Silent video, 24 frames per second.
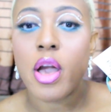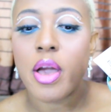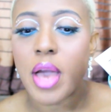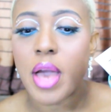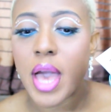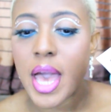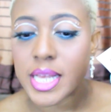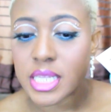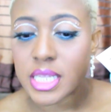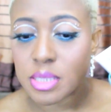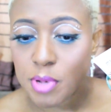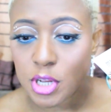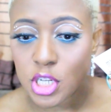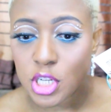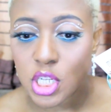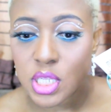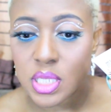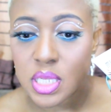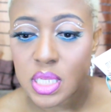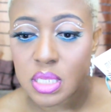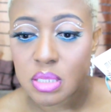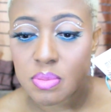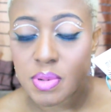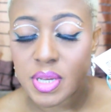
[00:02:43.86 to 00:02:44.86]
especially
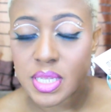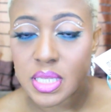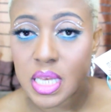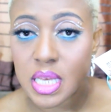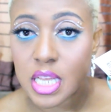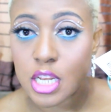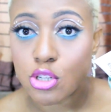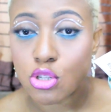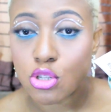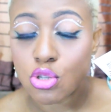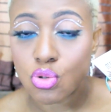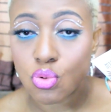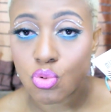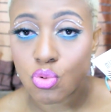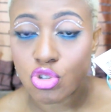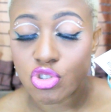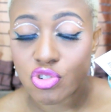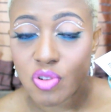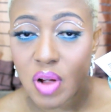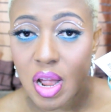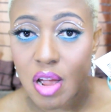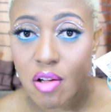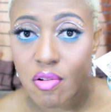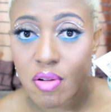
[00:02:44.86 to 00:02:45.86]
since my skin is so
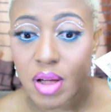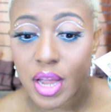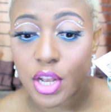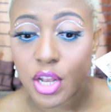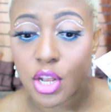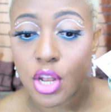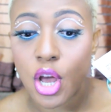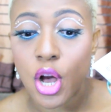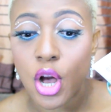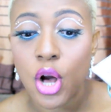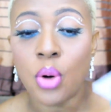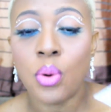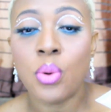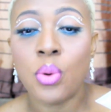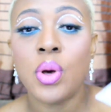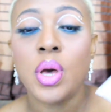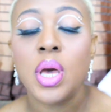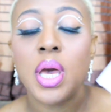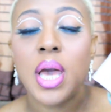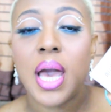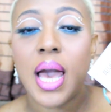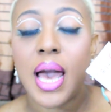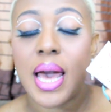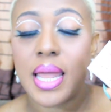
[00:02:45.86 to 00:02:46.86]
dry right now
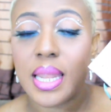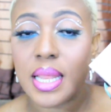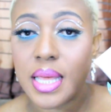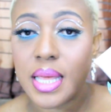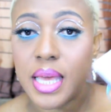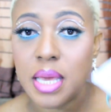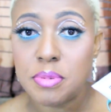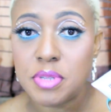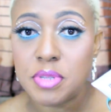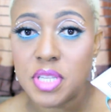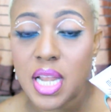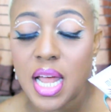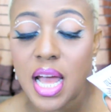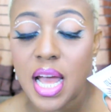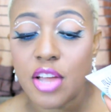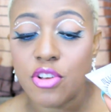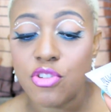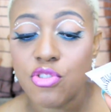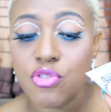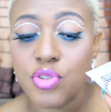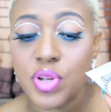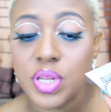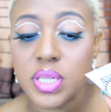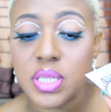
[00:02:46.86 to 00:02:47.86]
and it keeps it
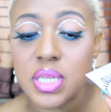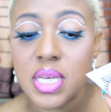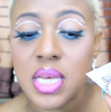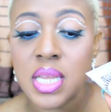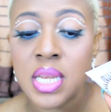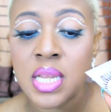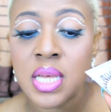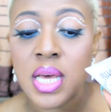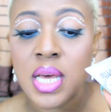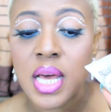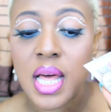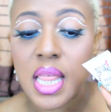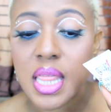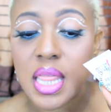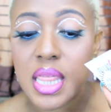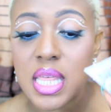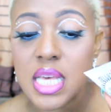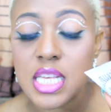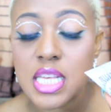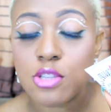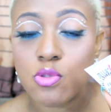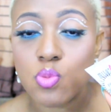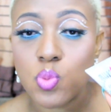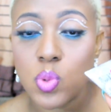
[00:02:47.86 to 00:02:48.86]
hydrated.
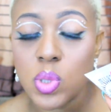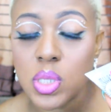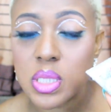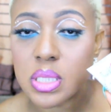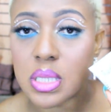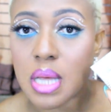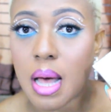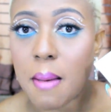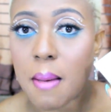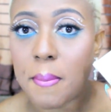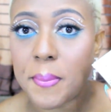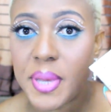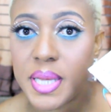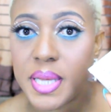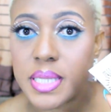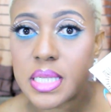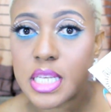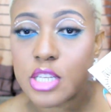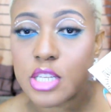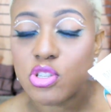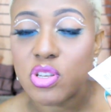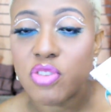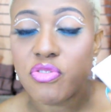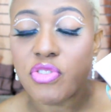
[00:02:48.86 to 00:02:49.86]
This works
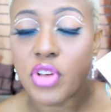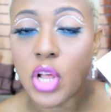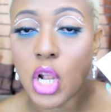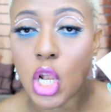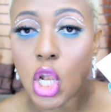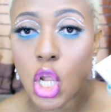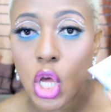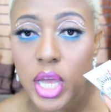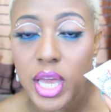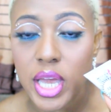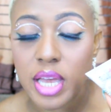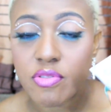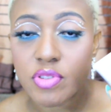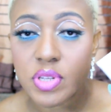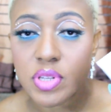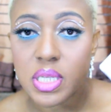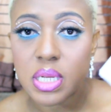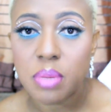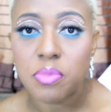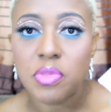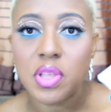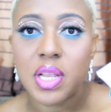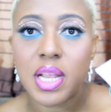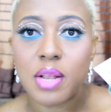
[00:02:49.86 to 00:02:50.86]
amazing. So if you're looking for
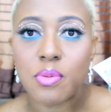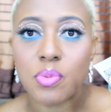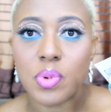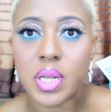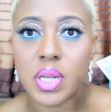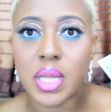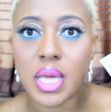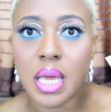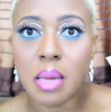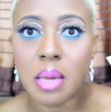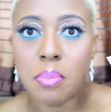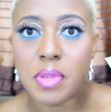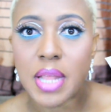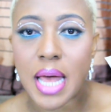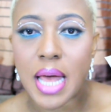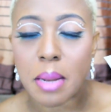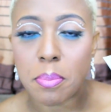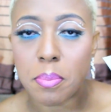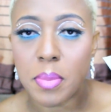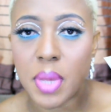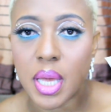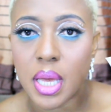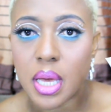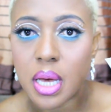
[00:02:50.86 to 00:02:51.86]
something that would keep
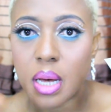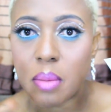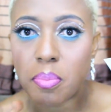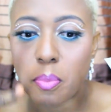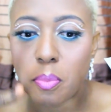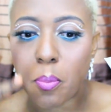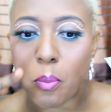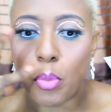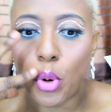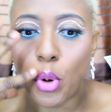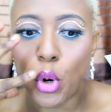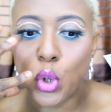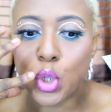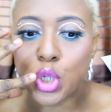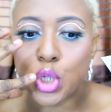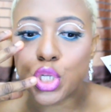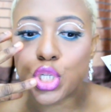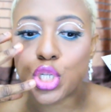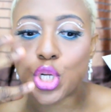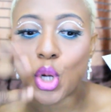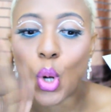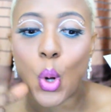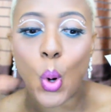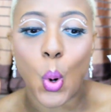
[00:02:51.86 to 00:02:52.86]
that makeup
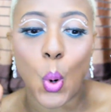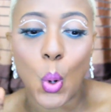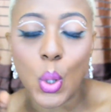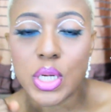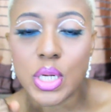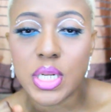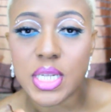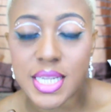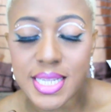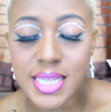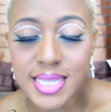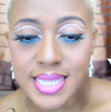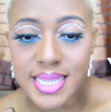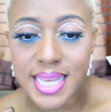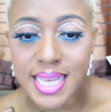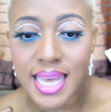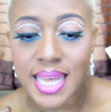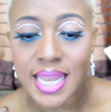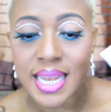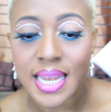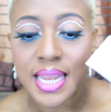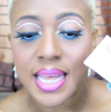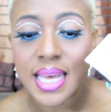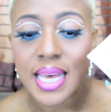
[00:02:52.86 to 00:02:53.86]
onto the
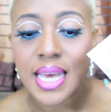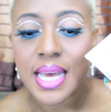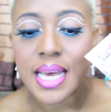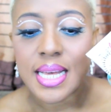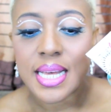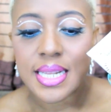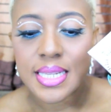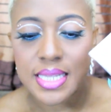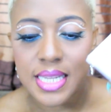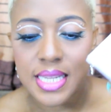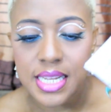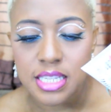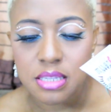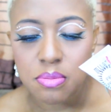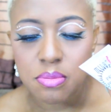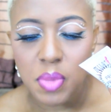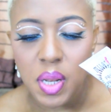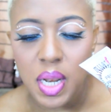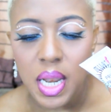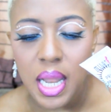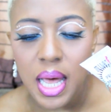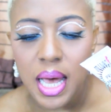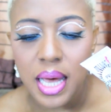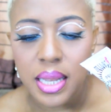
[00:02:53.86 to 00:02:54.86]
skin, this
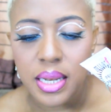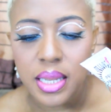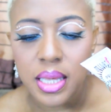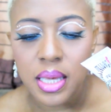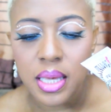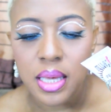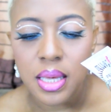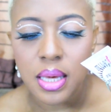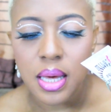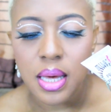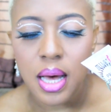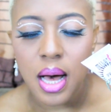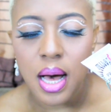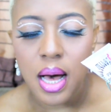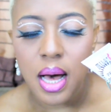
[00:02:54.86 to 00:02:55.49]
Milani